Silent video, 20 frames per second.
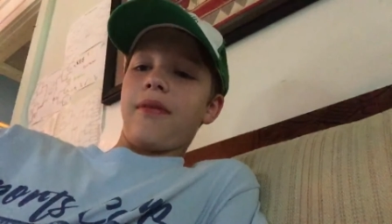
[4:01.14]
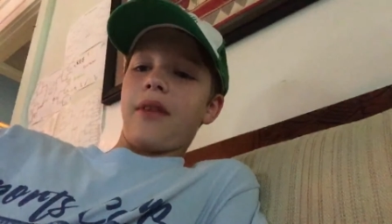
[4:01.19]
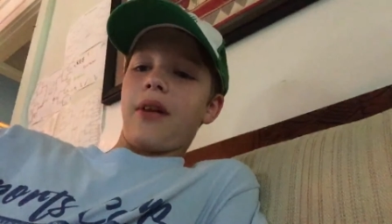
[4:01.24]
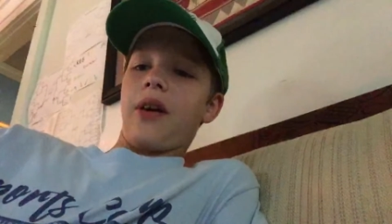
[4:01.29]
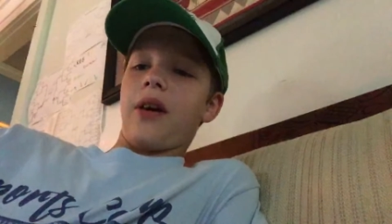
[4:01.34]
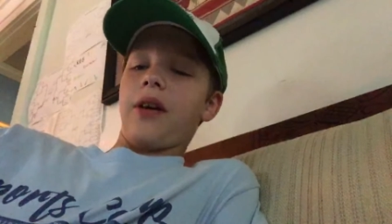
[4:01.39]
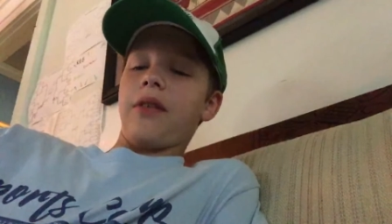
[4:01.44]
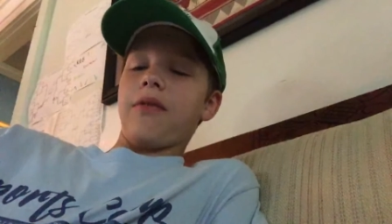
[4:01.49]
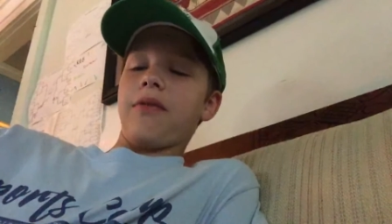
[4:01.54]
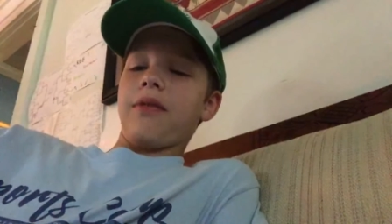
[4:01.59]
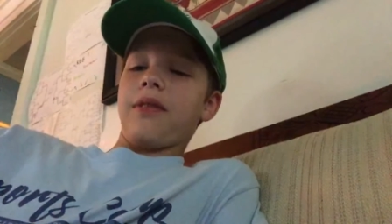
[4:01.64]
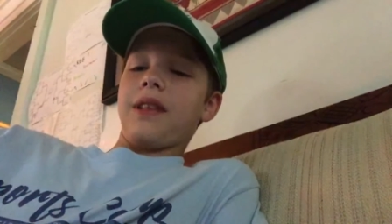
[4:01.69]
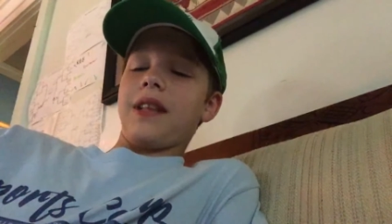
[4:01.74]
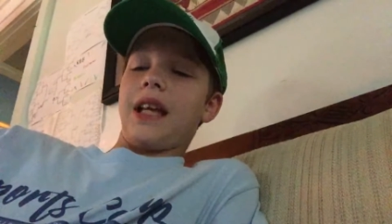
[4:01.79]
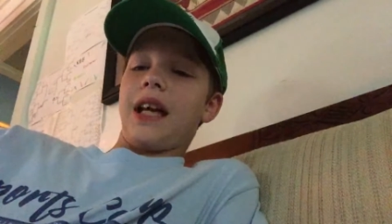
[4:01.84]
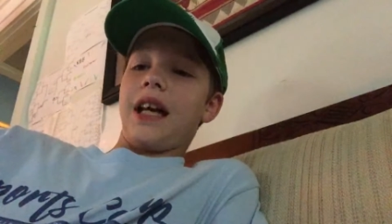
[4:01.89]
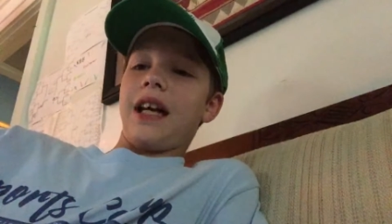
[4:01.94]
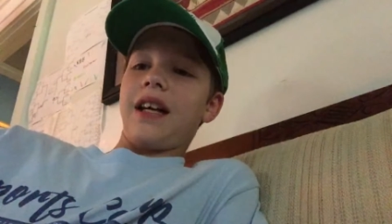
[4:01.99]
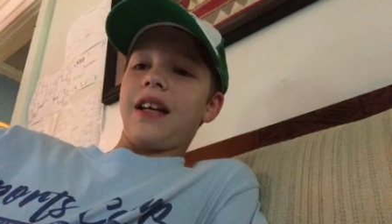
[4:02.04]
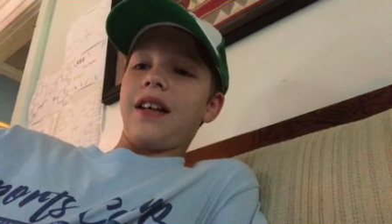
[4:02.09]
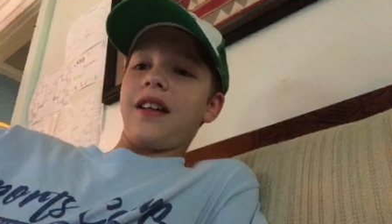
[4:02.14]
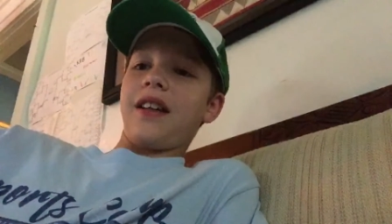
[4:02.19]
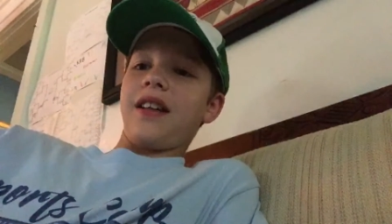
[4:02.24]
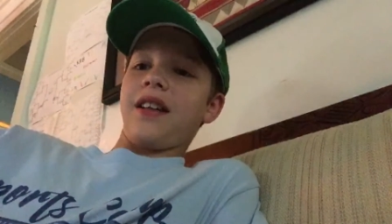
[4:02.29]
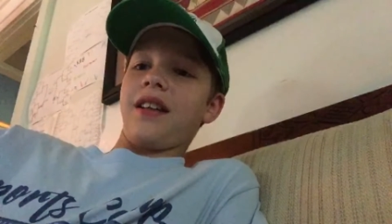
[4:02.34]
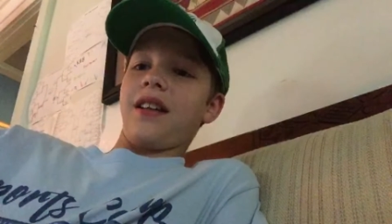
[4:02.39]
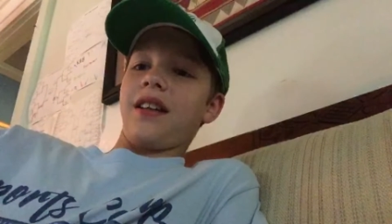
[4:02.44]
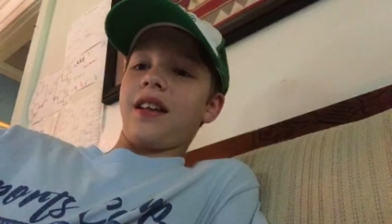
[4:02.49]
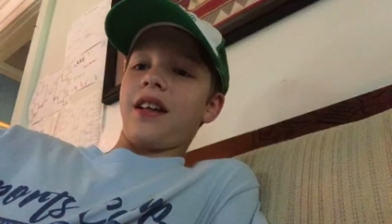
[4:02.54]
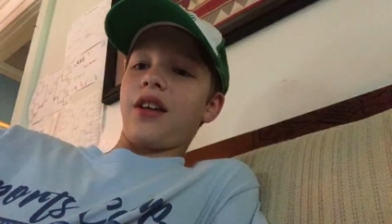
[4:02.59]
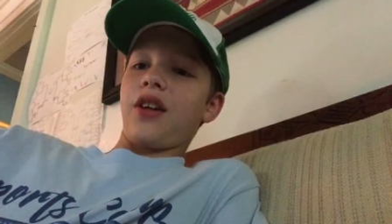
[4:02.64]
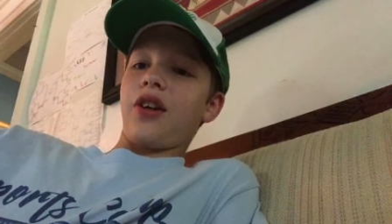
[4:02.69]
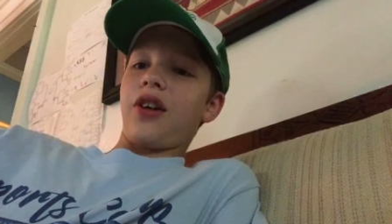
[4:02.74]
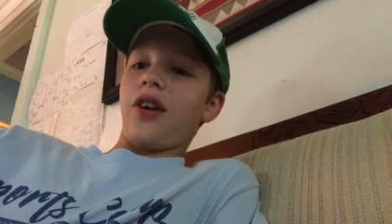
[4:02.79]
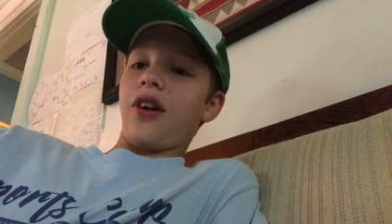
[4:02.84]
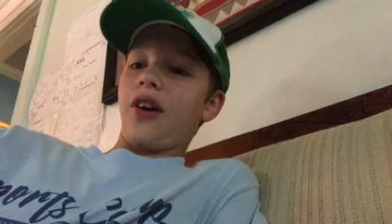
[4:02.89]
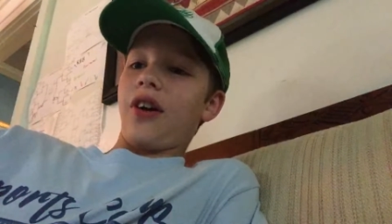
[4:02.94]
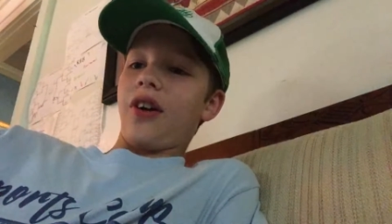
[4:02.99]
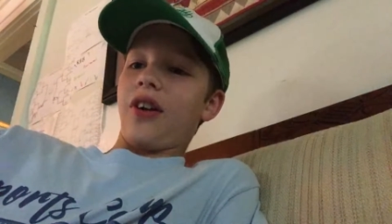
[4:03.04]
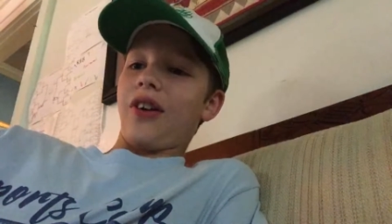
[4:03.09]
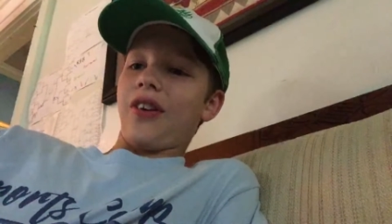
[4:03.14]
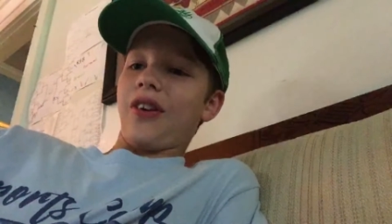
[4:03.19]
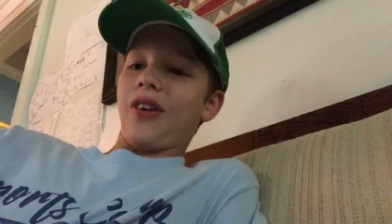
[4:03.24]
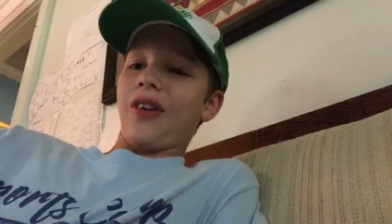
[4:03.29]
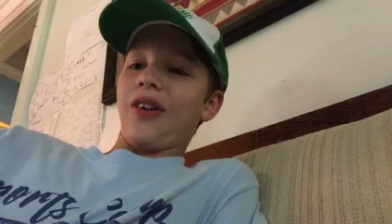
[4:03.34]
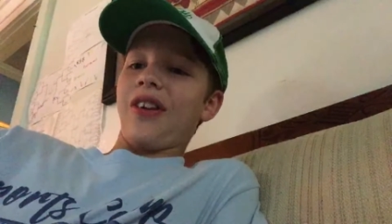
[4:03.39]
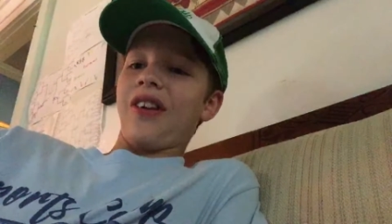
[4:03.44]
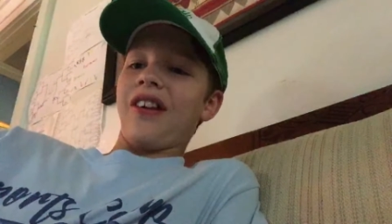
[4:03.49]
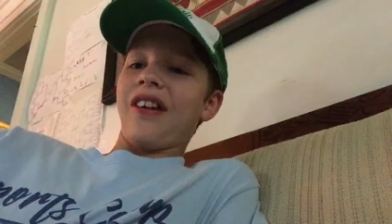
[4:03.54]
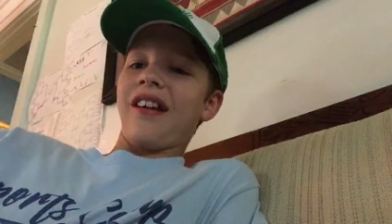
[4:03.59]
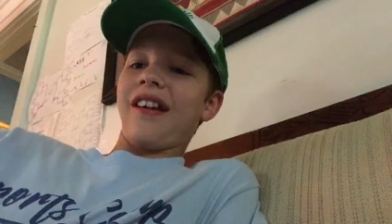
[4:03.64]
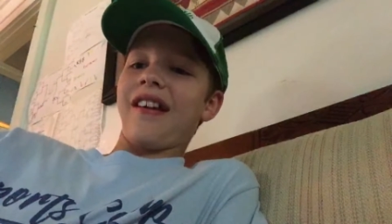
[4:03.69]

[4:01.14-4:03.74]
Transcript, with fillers: Not lying at all.